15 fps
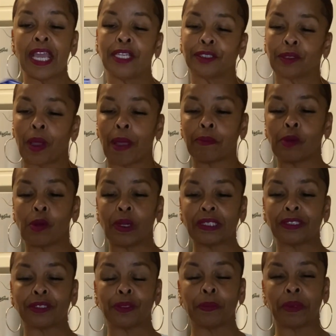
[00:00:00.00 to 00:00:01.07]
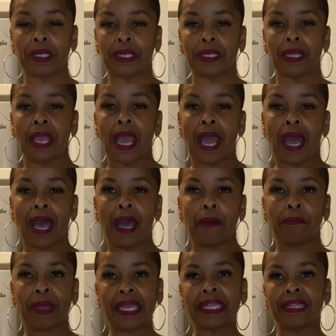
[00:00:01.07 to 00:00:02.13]
So I'm going to be
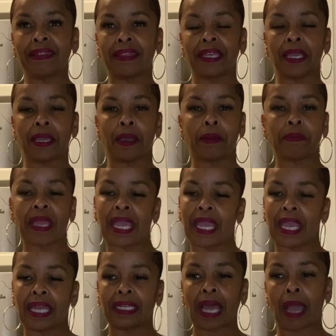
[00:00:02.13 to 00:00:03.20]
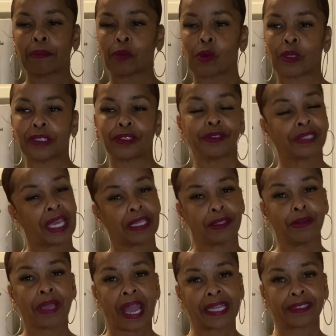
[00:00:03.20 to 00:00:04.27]
making them, and I'm going to take you
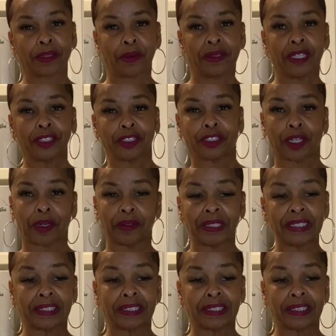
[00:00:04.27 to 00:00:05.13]
guys on the journey.